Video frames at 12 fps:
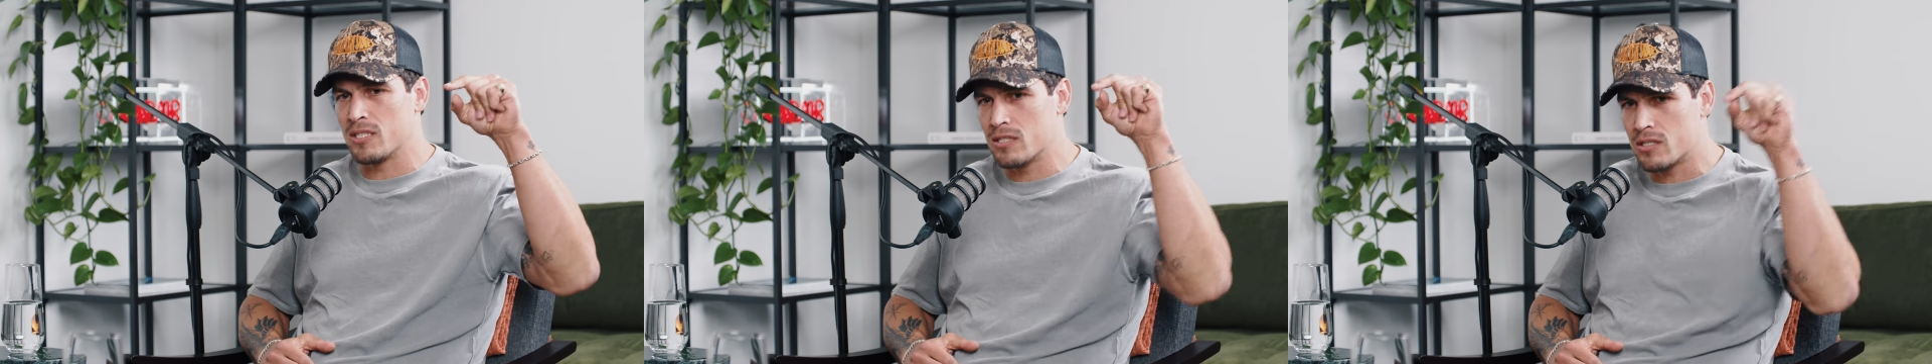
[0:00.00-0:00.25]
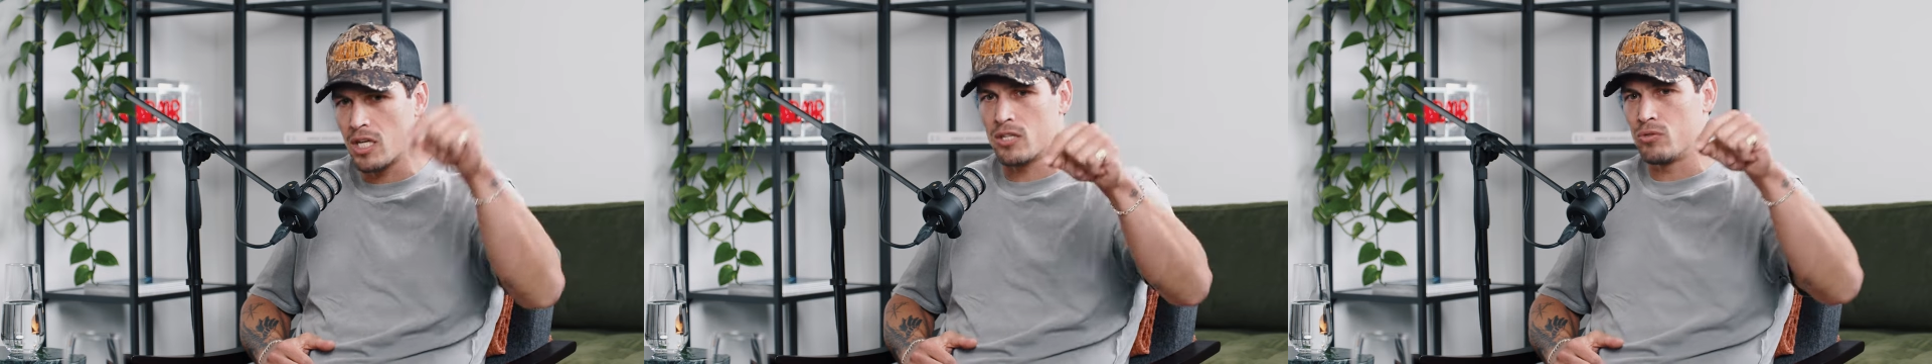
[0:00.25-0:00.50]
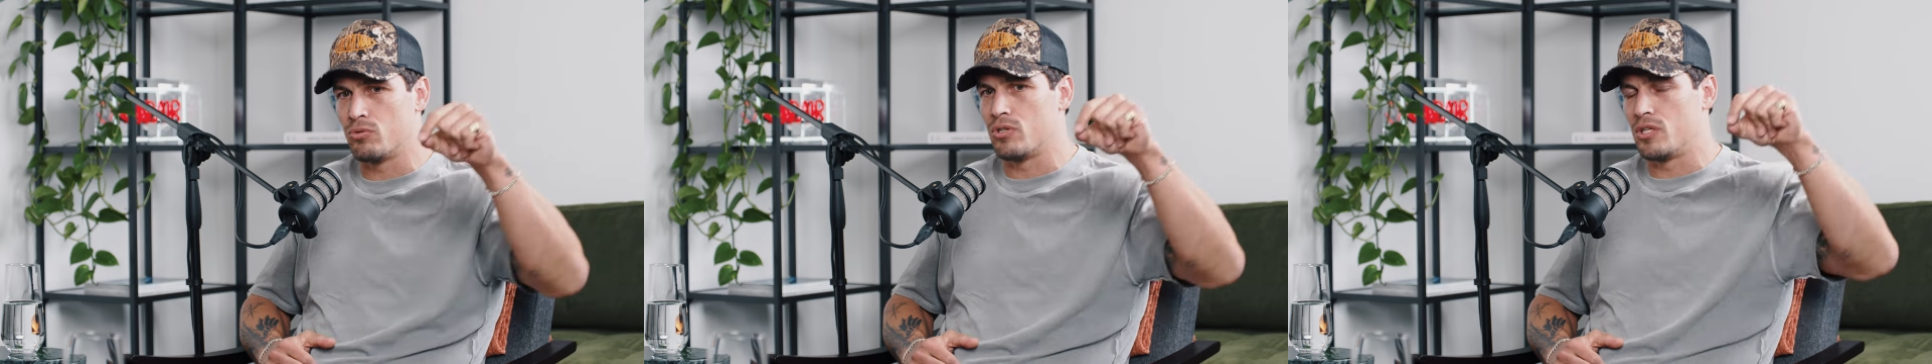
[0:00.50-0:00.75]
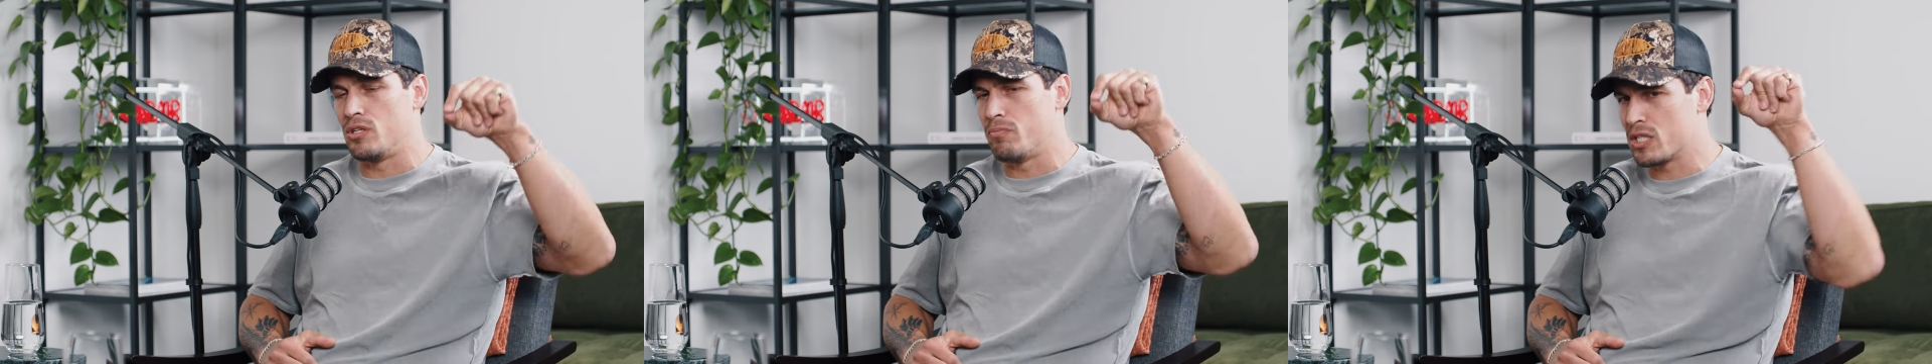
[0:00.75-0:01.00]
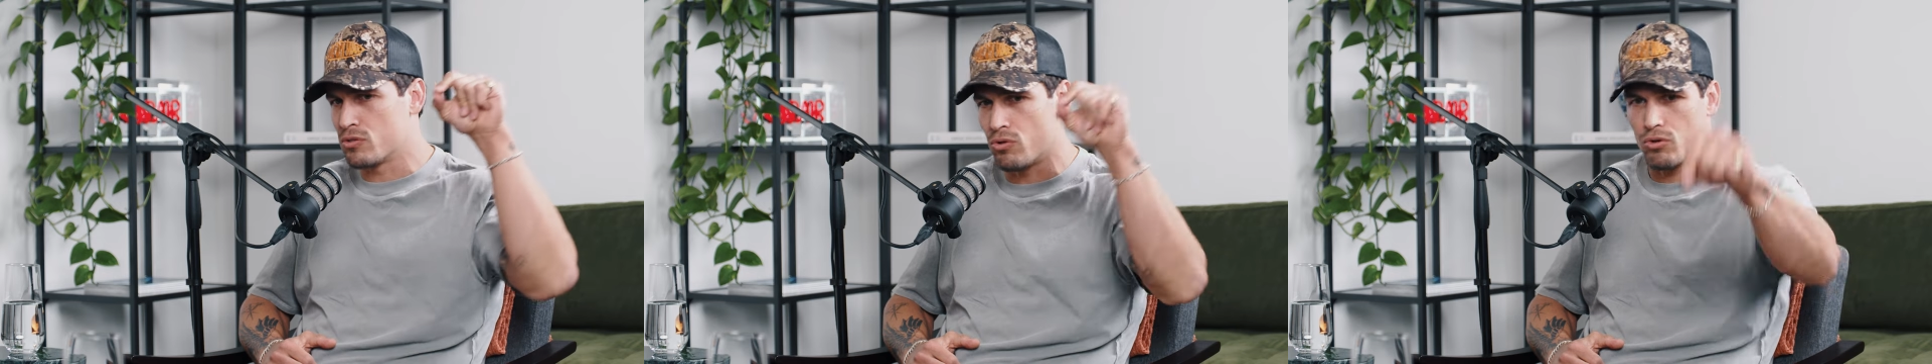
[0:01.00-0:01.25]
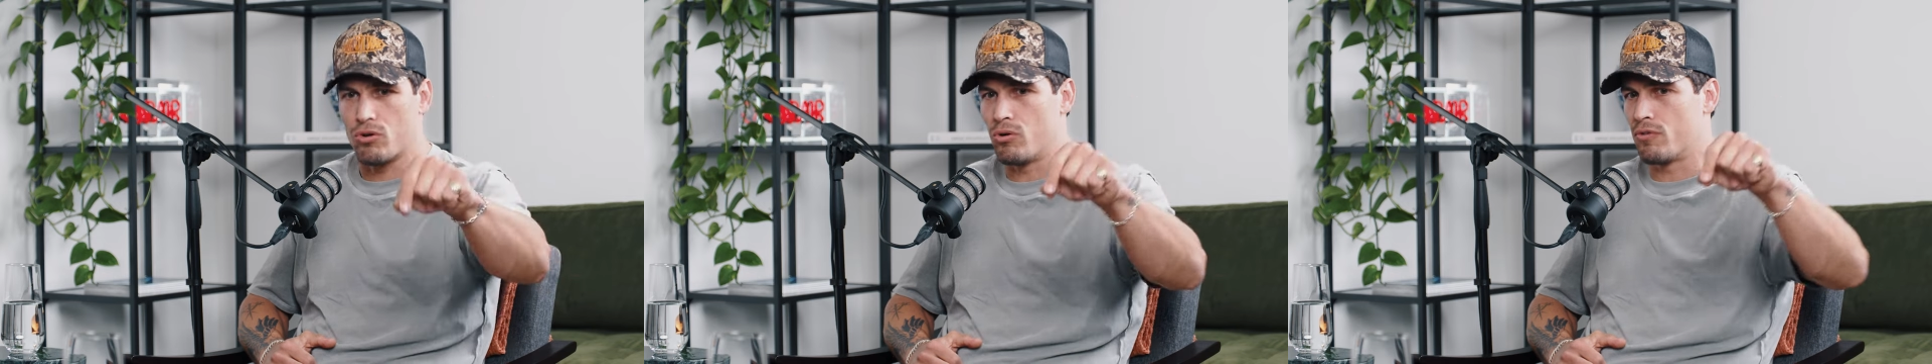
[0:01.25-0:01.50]
must stick to it and you must
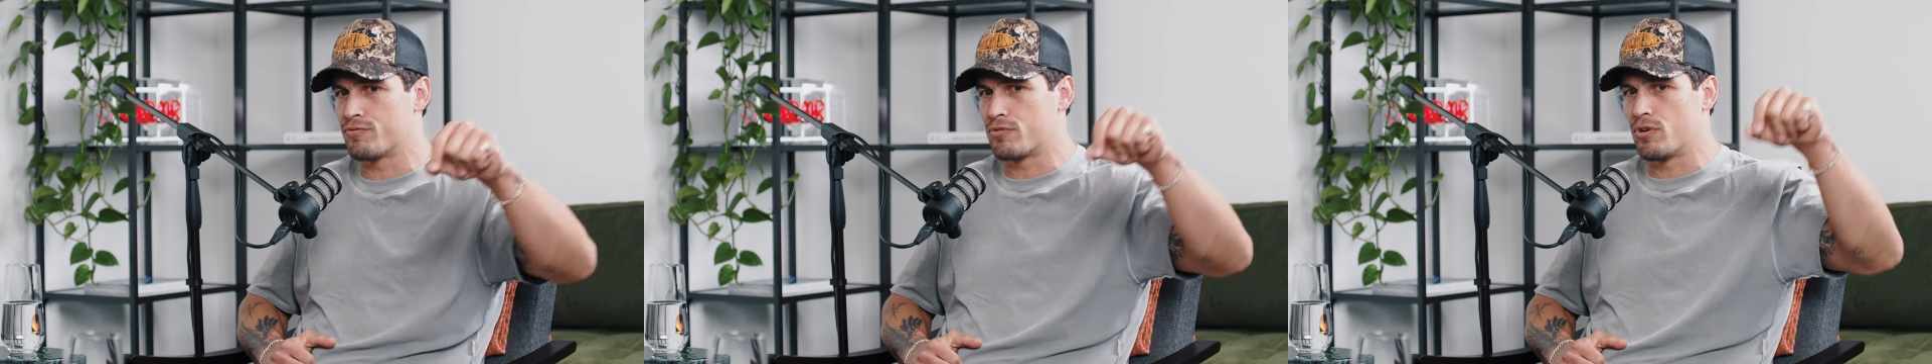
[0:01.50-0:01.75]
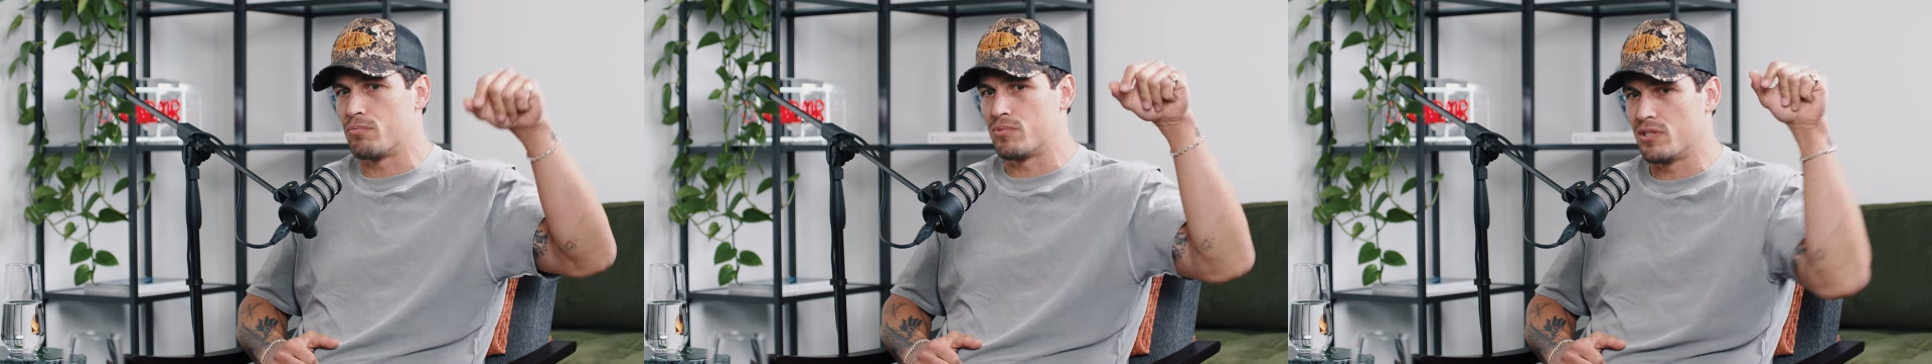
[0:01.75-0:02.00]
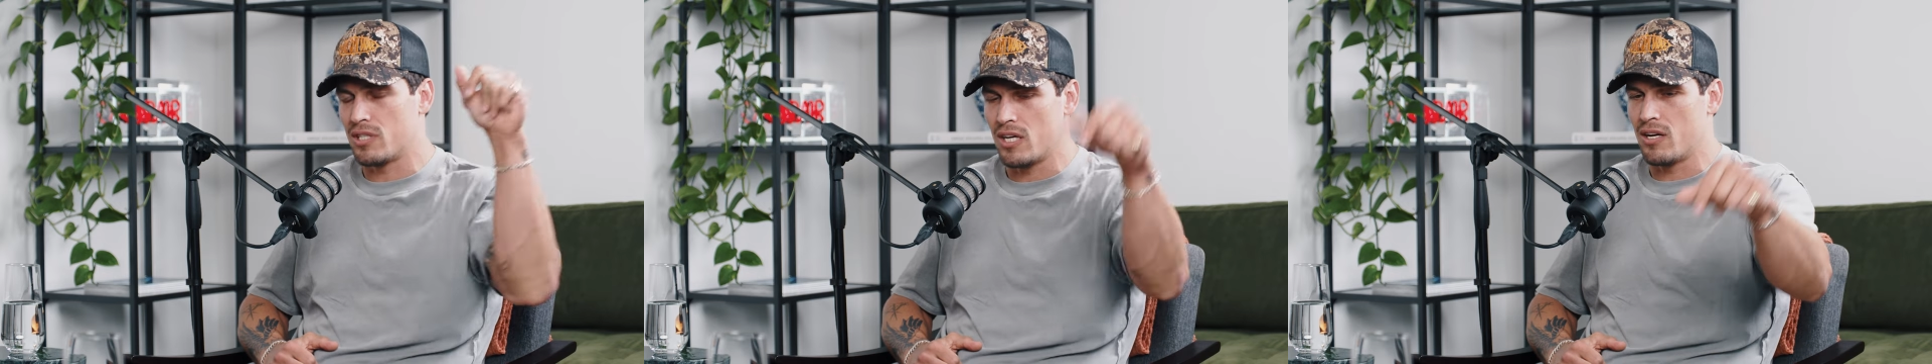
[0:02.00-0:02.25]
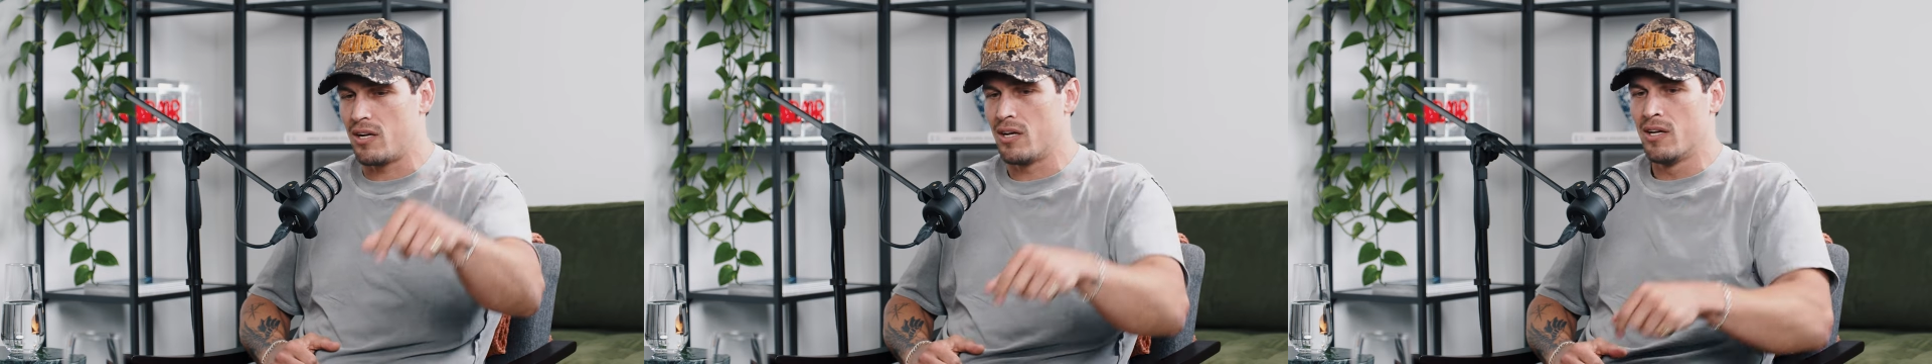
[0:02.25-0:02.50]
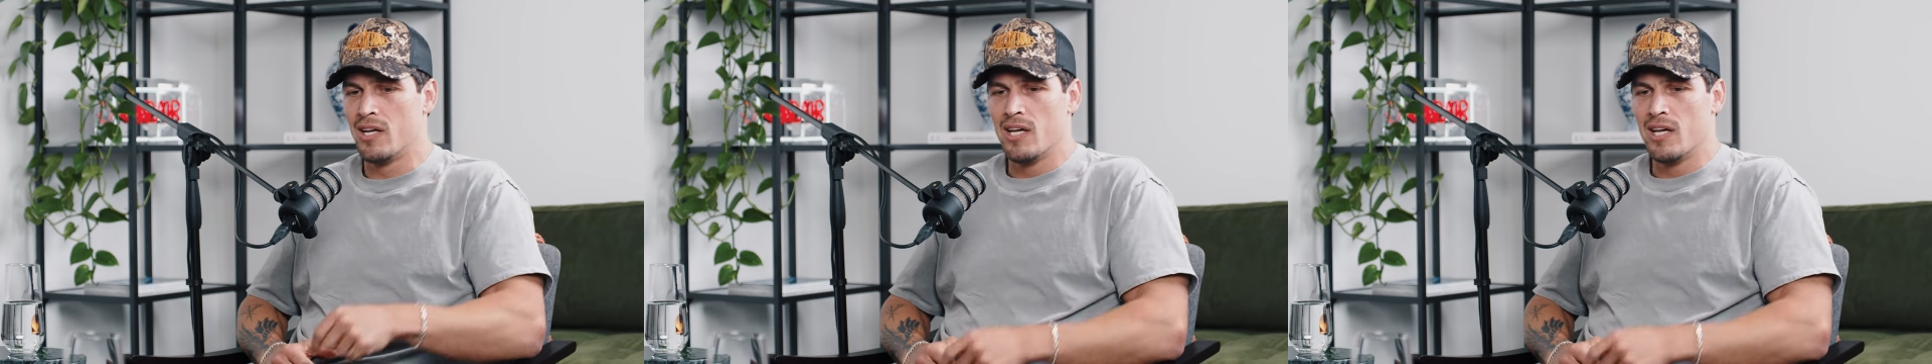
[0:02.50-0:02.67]
not go off script and da da da.